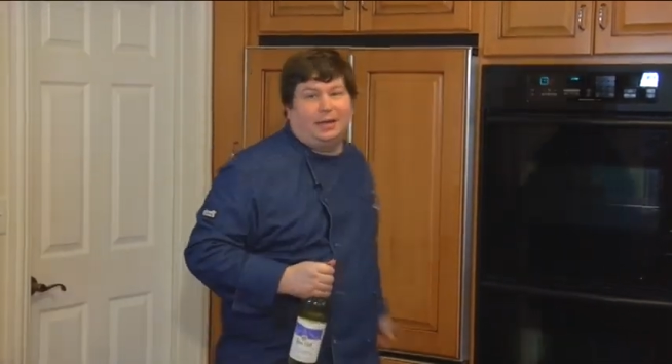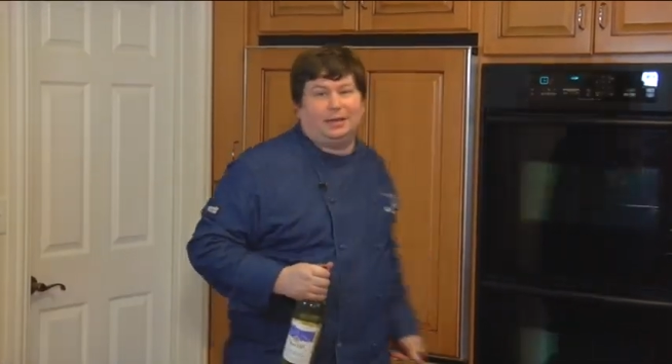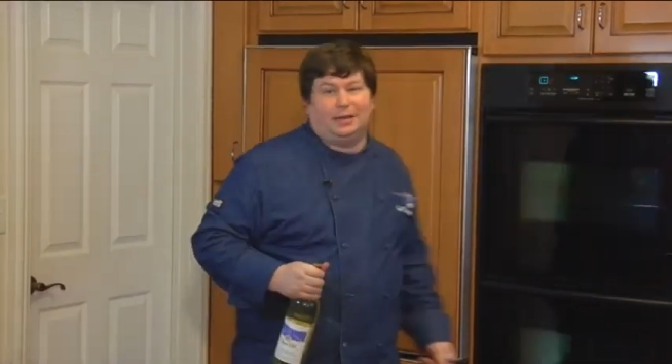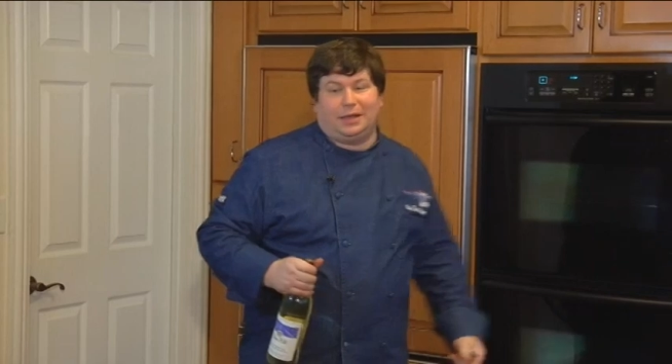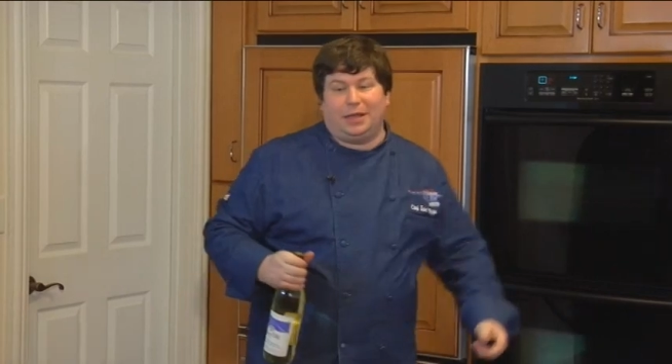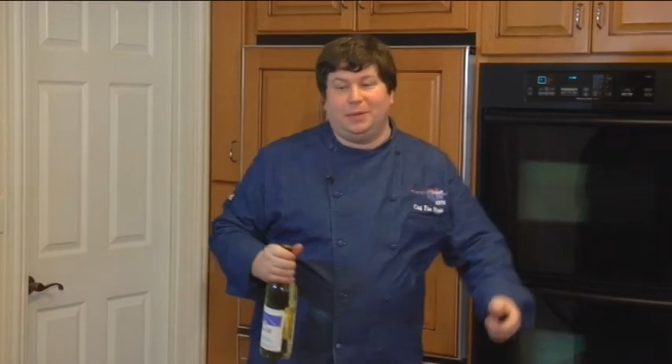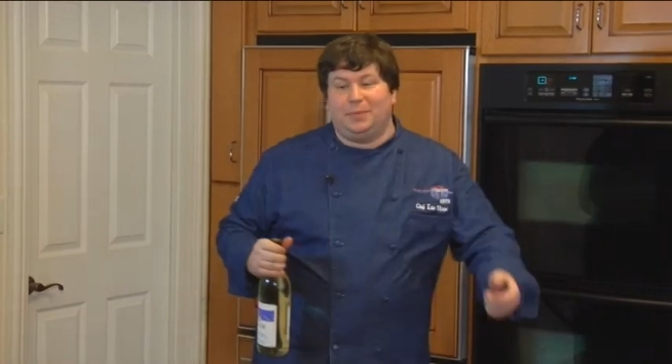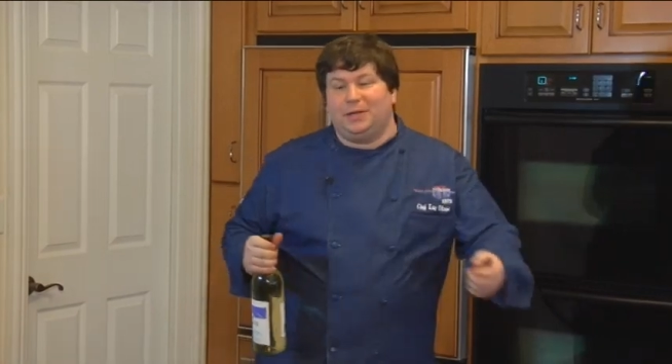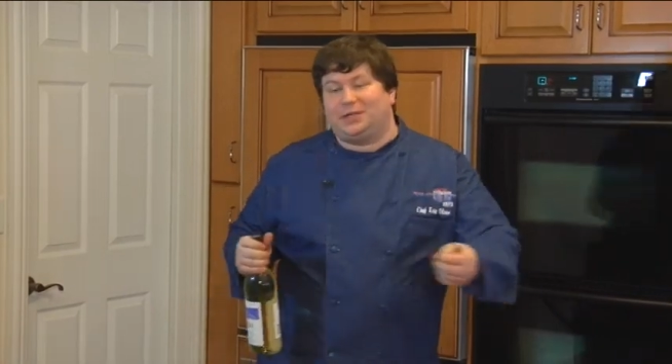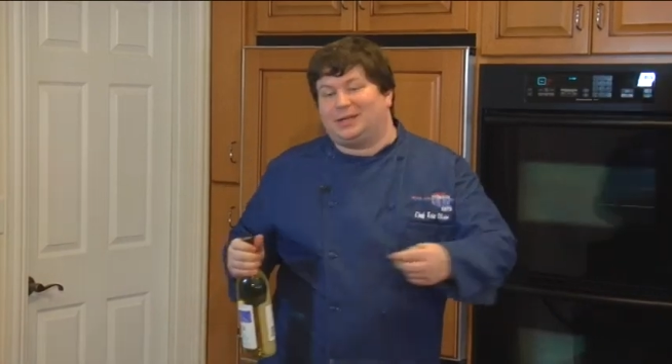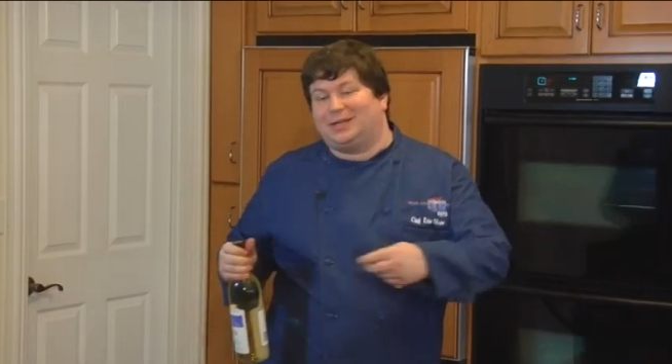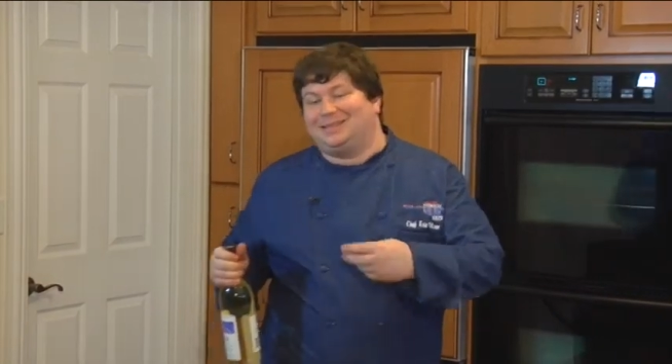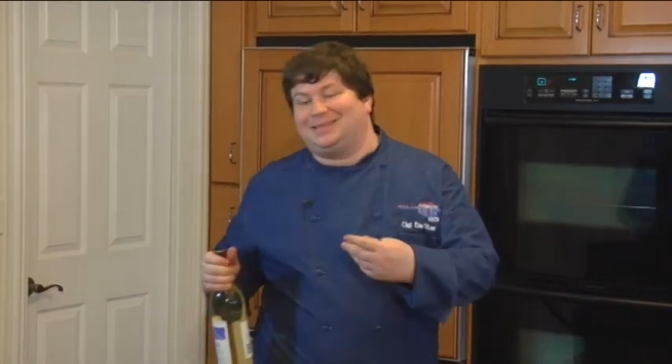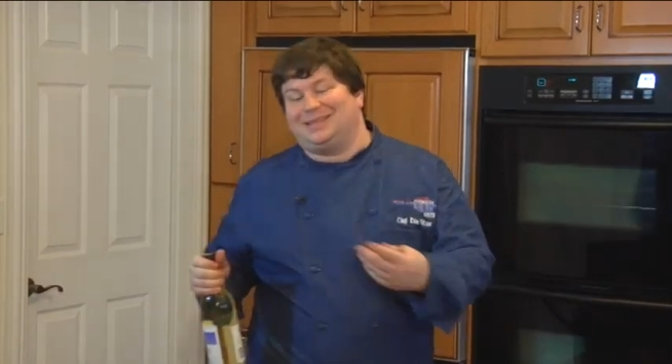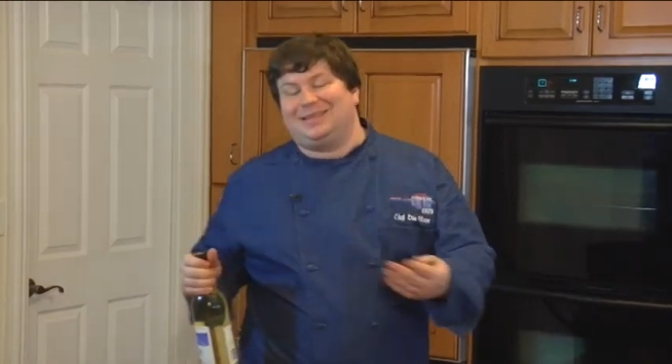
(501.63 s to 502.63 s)
on in
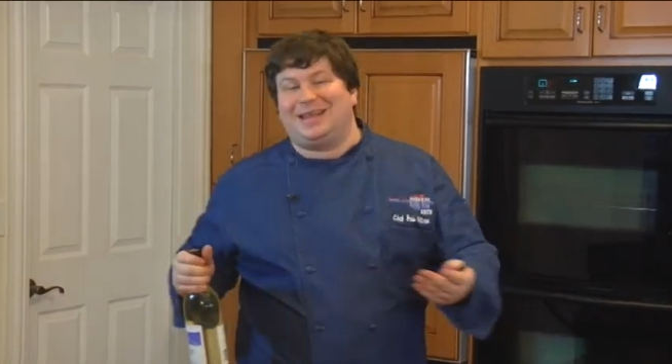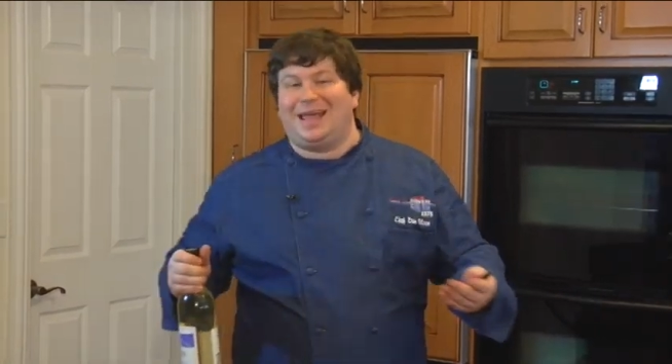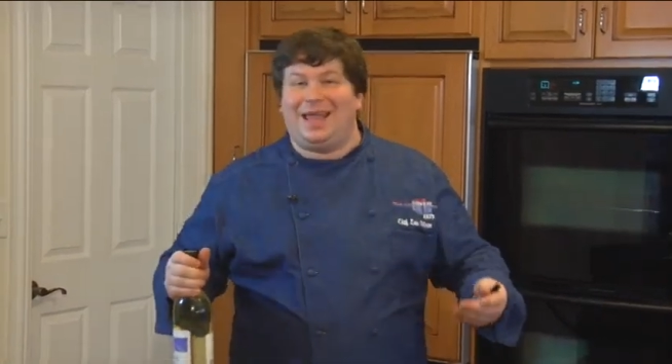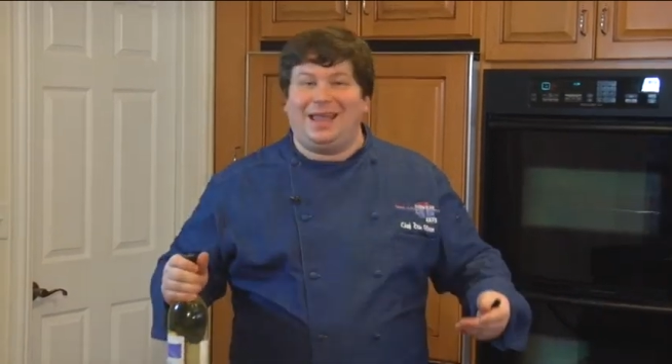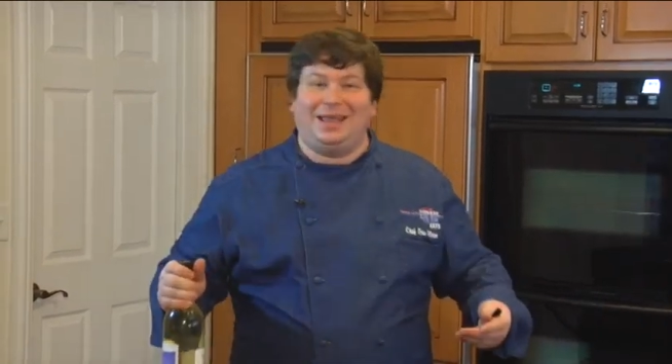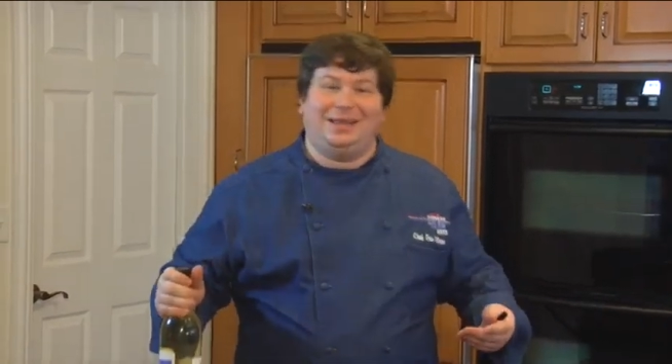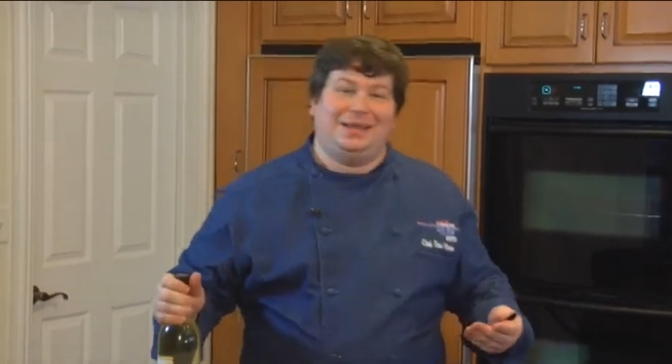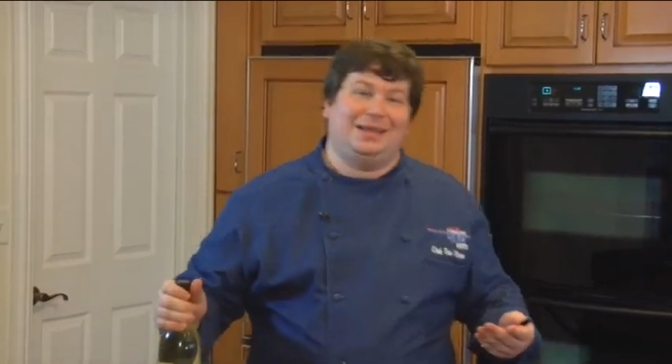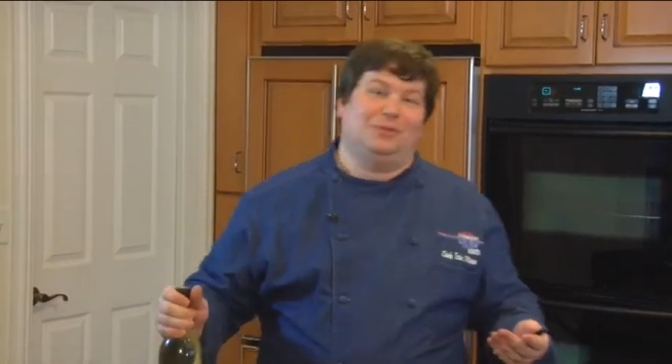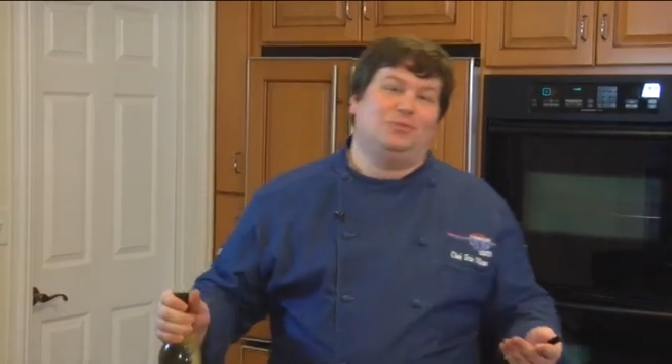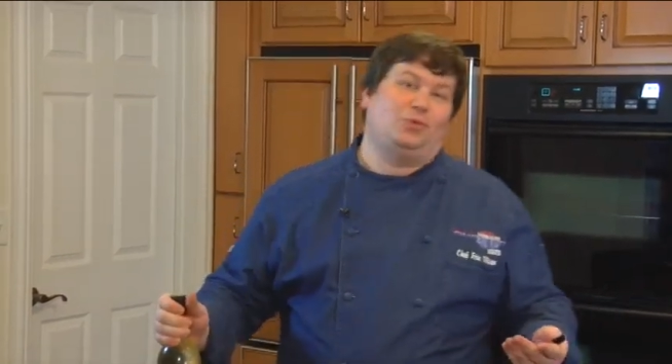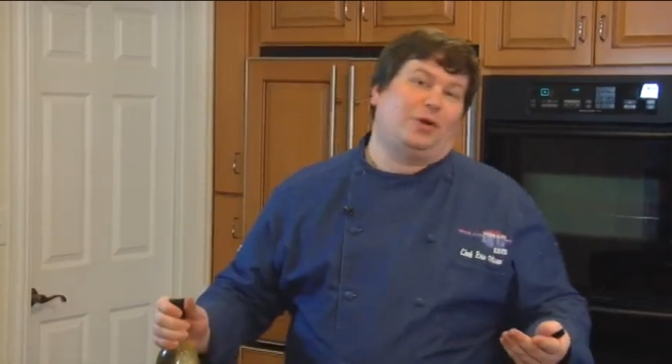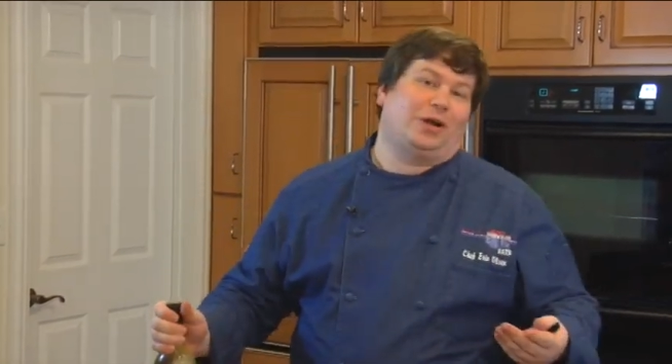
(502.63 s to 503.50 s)
Michigan today and